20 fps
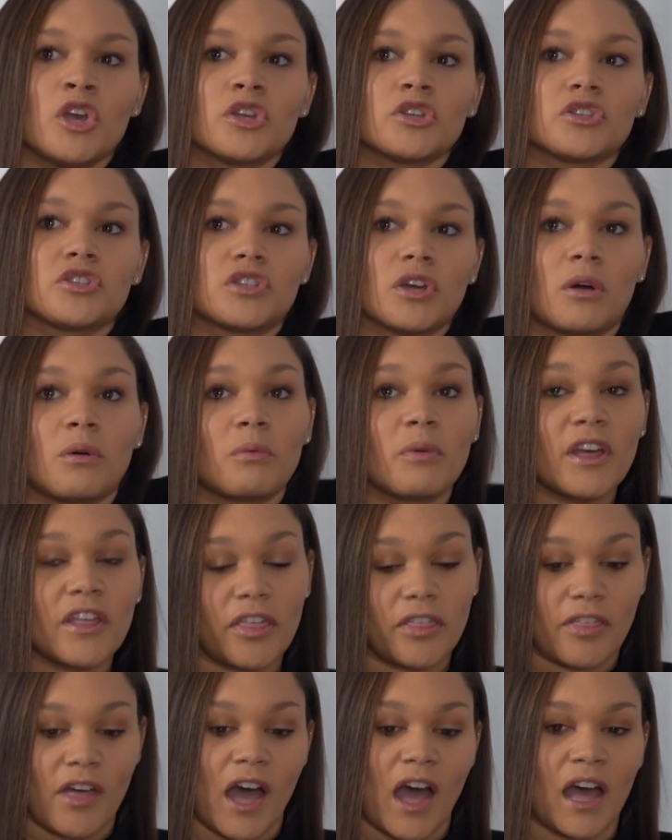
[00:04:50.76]
So
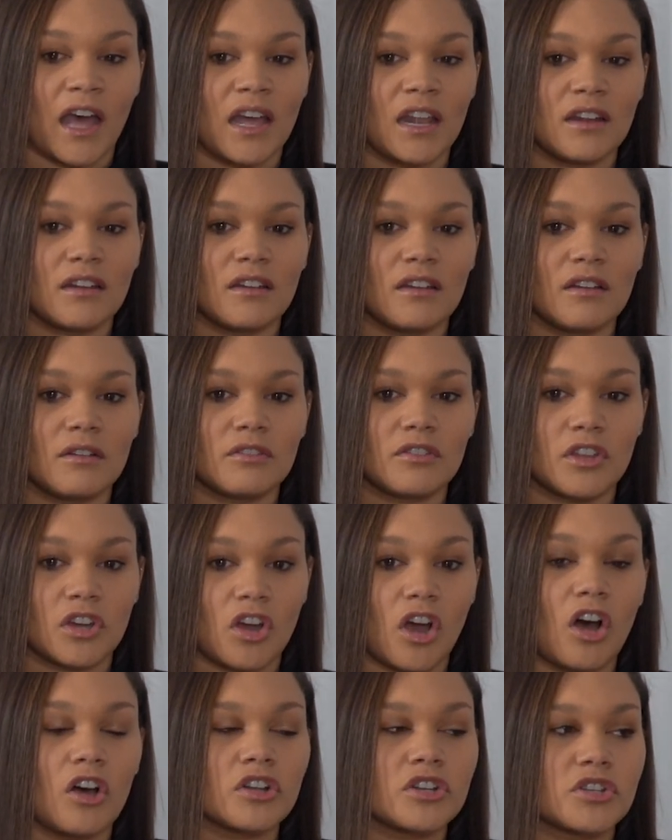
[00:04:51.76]
with that, the
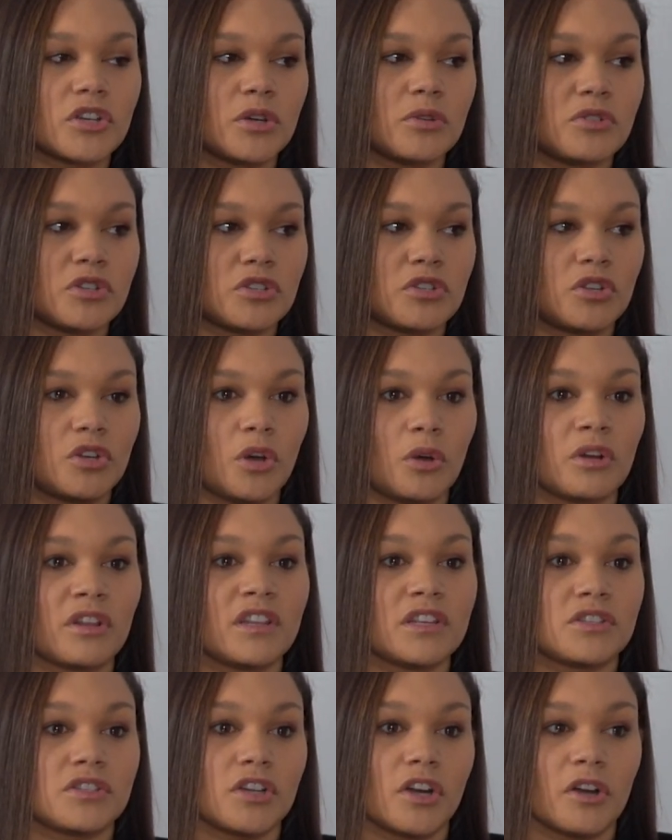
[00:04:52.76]
college coaches go to
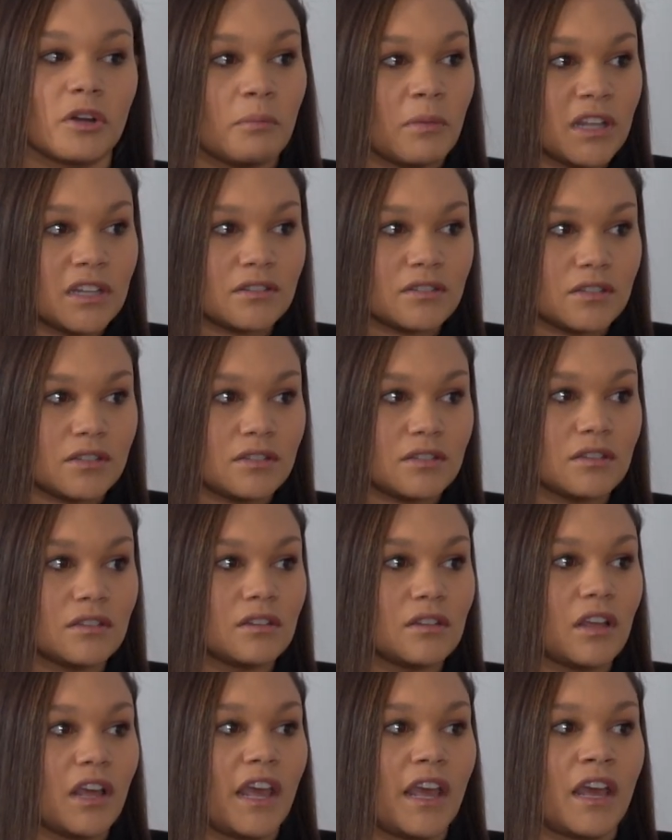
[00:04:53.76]
these tournaments,
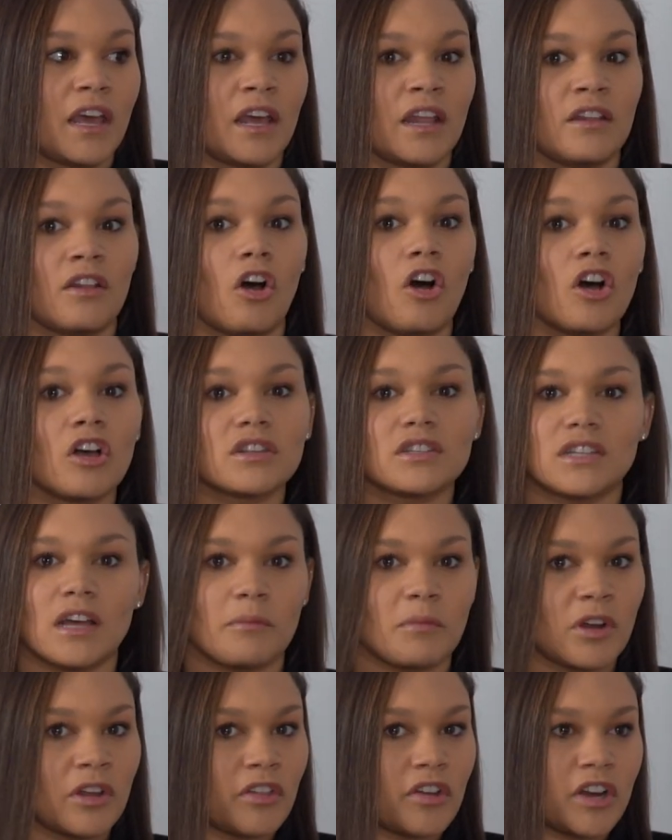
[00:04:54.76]
and all
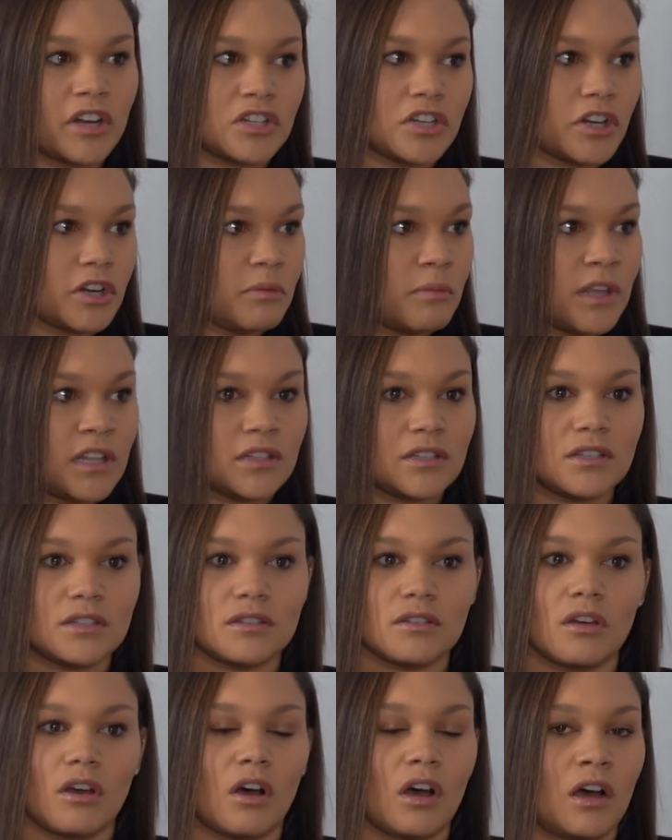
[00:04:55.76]
summer they're at
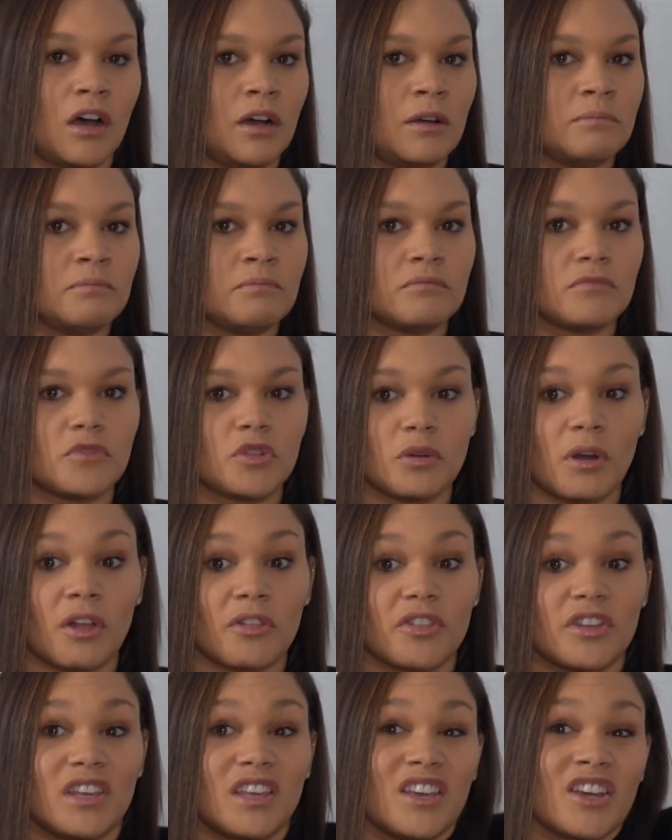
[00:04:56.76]
tournaments.
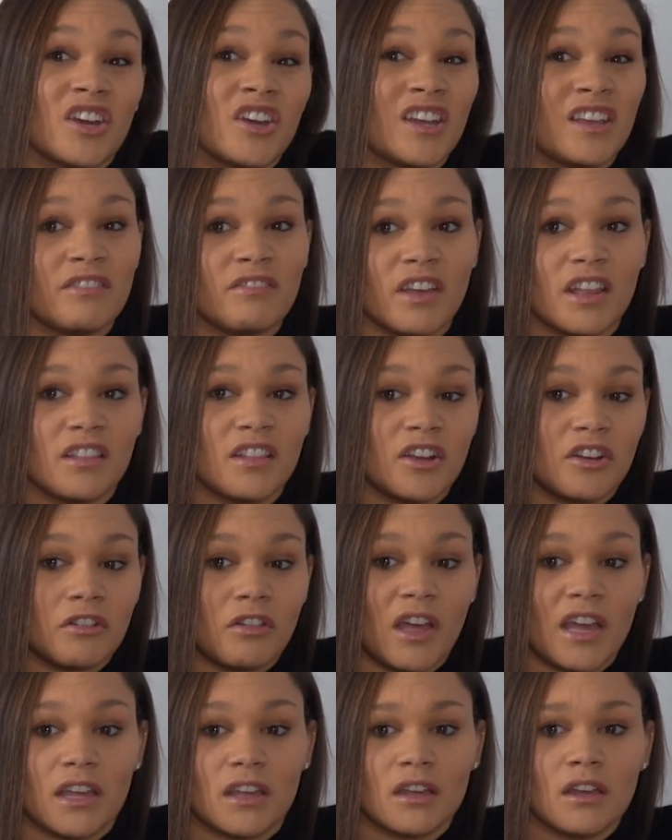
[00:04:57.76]
Throughout the year even, they're
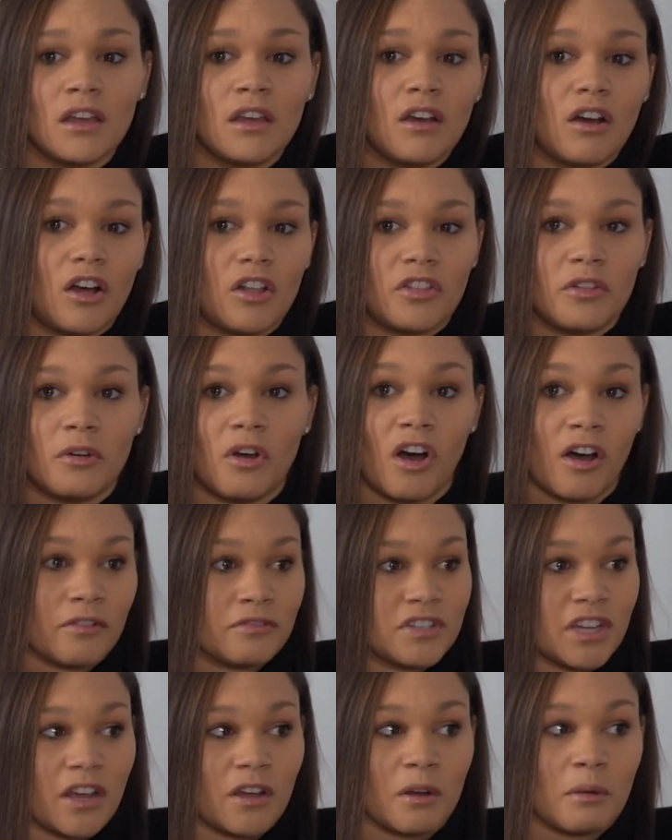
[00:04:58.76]
on the
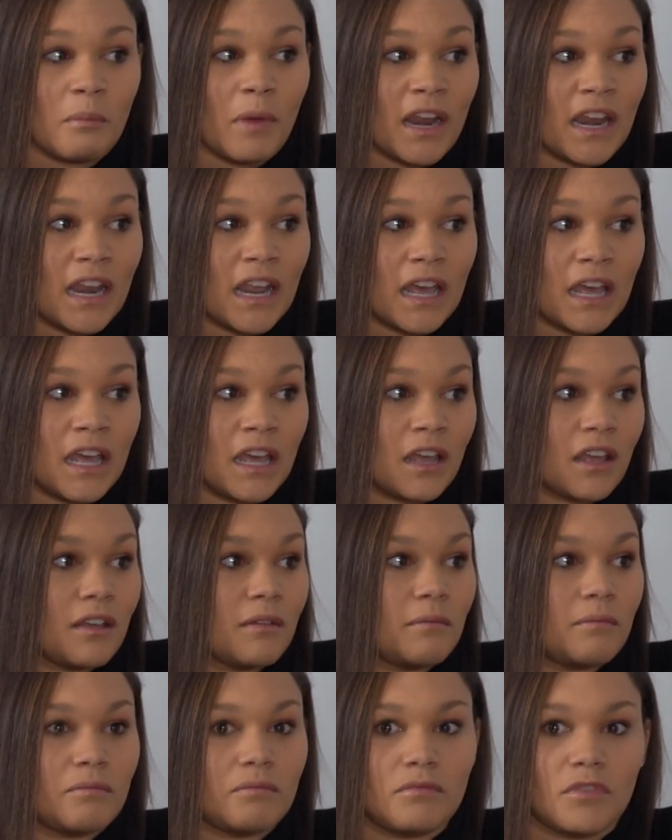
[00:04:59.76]
off day on a Monday,
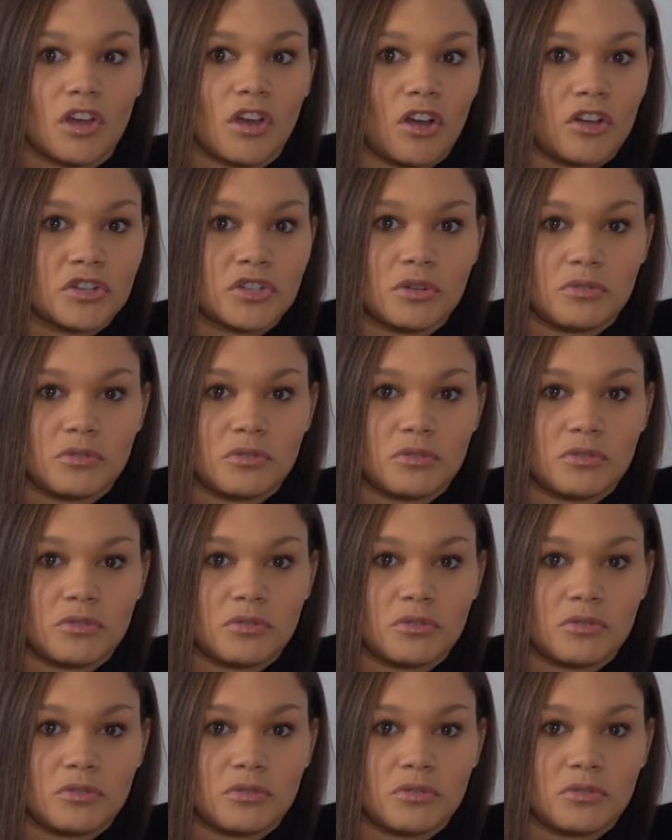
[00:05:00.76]
the college